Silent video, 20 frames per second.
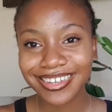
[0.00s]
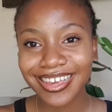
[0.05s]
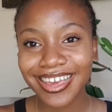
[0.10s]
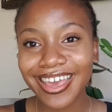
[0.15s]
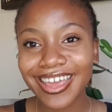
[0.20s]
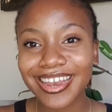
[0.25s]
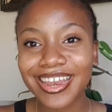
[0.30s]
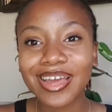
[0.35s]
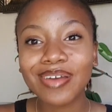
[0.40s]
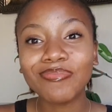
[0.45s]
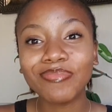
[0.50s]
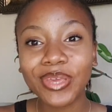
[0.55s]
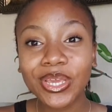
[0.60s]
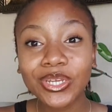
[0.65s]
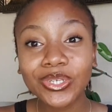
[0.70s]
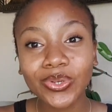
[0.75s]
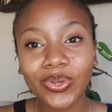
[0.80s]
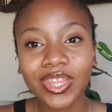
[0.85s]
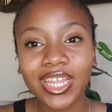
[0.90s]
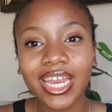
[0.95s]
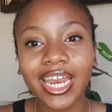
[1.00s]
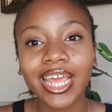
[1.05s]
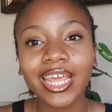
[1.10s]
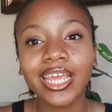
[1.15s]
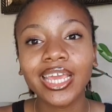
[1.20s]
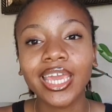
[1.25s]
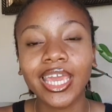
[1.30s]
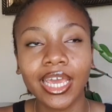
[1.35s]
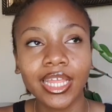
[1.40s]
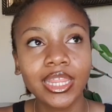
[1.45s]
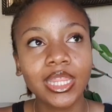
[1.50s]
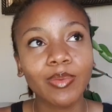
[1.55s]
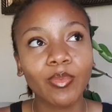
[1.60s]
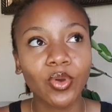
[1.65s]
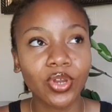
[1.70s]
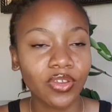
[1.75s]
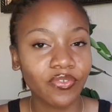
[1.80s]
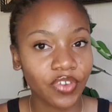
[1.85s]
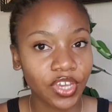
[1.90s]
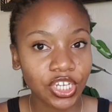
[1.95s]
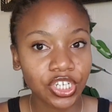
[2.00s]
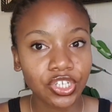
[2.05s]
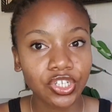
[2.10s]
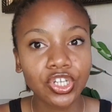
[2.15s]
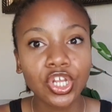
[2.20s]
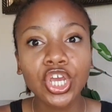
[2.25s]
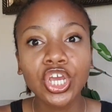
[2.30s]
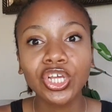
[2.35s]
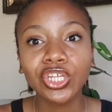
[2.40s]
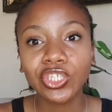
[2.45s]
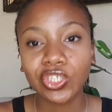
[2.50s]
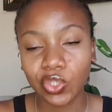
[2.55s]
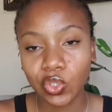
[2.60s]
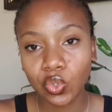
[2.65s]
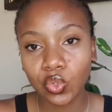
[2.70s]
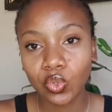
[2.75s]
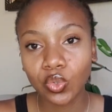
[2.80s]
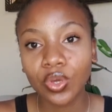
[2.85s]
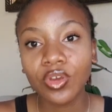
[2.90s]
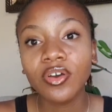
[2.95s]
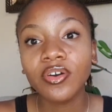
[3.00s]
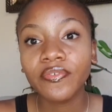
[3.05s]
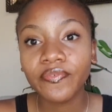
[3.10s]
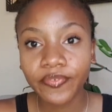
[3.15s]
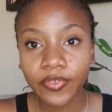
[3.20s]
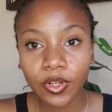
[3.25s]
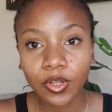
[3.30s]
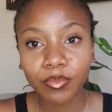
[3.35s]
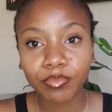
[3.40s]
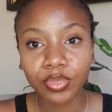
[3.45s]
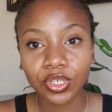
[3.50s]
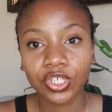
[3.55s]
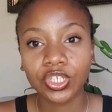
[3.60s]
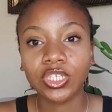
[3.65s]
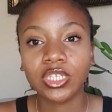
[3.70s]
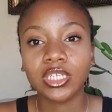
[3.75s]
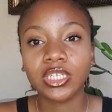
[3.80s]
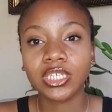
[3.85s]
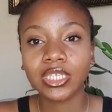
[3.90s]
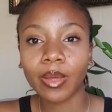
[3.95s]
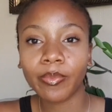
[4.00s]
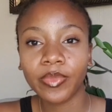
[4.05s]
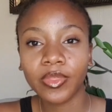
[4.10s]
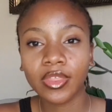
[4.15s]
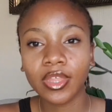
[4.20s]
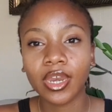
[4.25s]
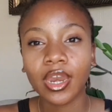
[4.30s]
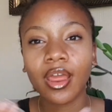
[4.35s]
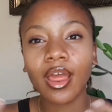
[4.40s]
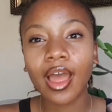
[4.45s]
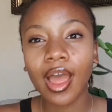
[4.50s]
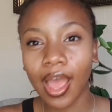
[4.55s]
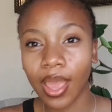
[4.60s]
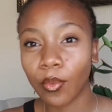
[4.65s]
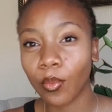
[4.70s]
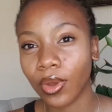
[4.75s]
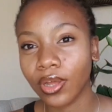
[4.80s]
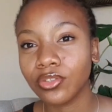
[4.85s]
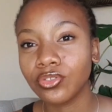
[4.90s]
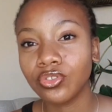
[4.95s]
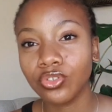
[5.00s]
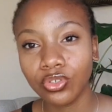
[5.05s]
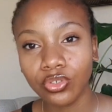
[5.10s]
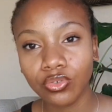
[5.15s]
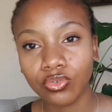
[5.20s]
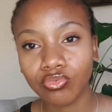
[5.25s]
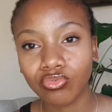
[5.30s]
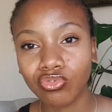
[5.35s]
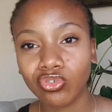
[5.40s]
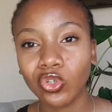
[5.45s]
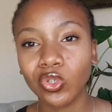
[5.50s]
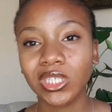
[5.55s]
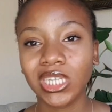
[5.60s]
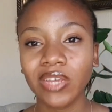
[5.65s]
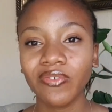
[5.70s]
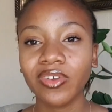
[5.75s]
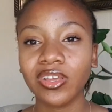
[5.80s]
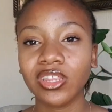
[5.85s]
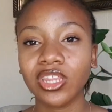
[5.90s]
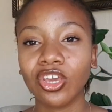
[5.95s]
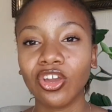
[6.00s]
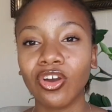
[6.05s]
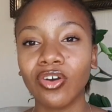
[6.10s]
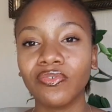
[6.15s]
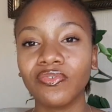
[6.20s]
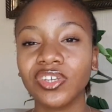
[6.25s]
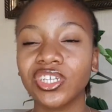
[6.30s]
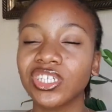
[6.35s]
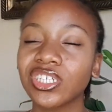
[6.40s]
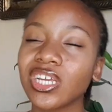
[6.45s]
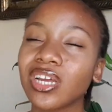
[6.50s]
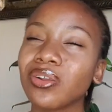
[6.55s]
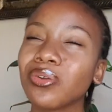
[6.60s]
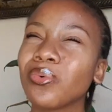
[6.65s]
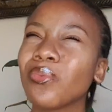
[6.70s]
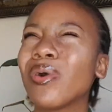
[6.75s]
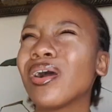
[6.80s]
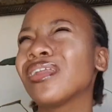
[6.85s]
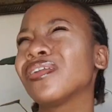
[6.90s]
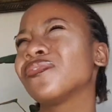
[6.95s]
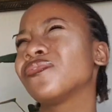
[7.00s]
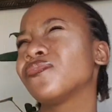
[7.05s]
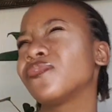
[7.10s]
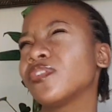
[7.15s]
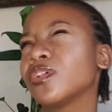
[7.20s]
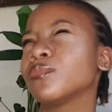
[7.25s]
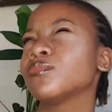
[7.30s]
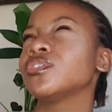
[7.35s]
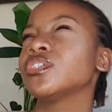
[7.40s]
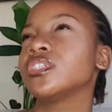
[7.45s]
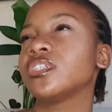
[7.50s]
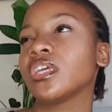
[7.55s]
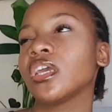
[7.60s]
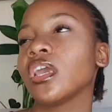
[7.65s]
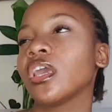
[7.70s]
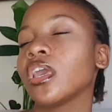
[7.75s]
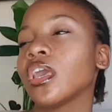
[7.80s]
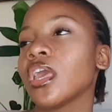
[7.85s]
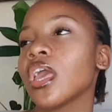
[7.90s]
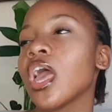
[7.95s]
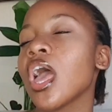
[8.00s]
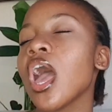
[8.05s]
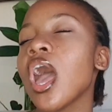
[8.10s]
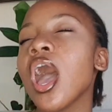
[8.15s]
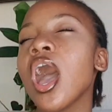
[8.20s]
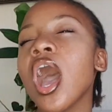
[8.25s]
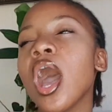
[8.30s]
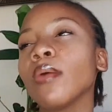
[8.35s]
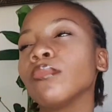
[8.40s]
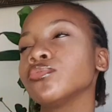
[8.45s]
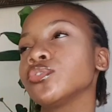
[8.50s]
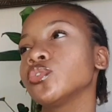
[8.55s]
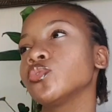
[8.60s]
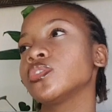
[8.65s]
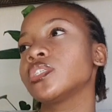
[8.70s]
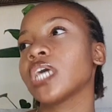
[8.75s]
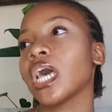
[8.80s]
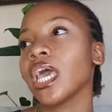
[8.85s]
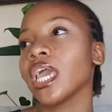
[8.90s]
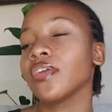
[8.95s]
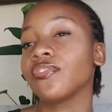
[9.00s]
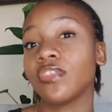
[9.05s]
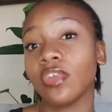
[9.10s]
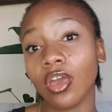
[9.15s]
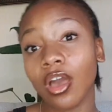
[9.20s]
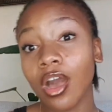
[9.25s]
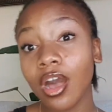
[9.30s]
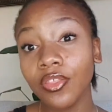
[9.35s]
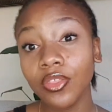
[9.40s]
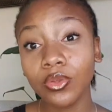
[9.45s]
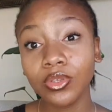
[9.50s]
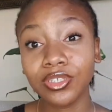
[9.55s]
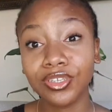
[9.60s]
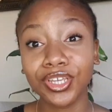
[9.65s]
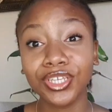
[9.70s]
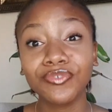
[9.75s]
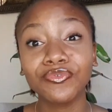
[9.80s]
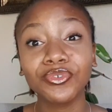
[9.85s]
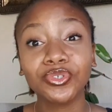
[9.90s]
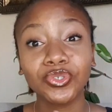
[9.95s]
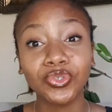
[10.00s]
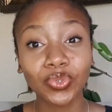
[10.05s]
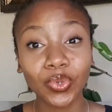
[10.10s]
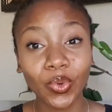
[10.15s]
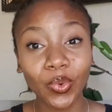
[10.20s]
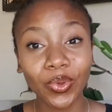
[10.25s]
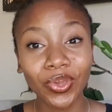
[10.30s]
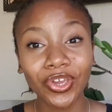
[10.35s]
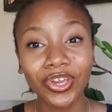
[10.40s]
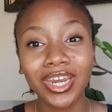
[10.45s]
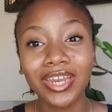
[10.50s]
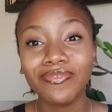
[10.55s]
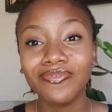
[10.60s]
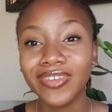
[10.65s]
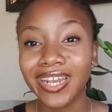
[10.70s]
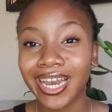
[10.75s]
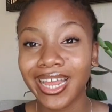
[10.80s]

And I make sure that I get the motivation to film because it's something that I want to do. So it's never a thing of, ish, I don't want to film today. I'm so tired. There are those days for sure where you're going to feel